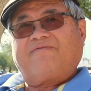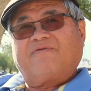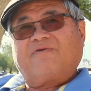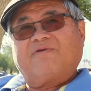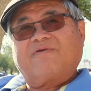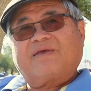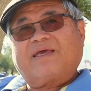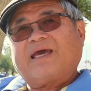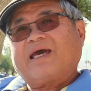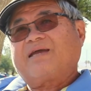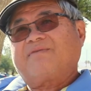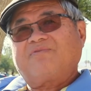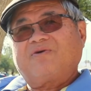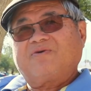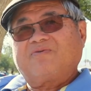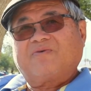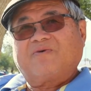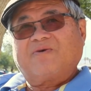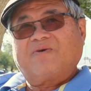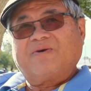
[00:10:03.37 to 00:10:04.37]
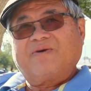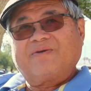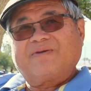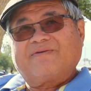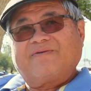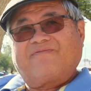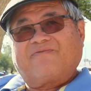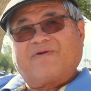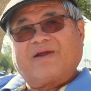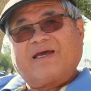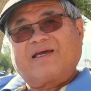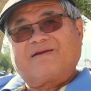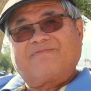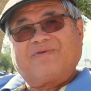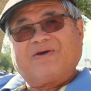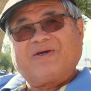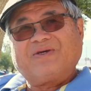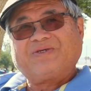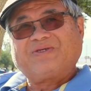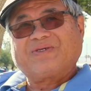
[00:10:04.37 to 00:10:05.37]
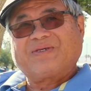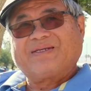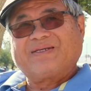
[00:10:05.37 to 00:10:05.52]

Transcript: for the Academy Award for animation.